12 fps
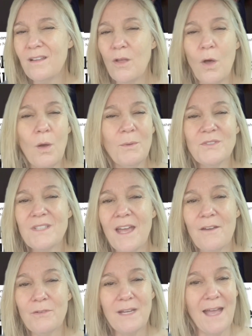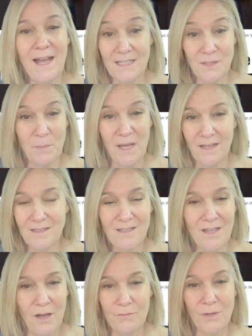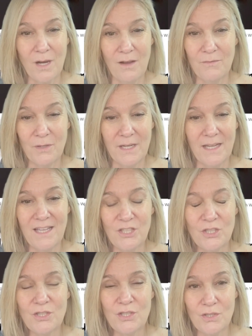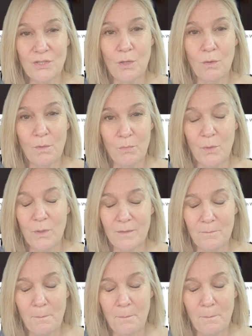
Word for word: almost every aspect of recovery, and it's just so important.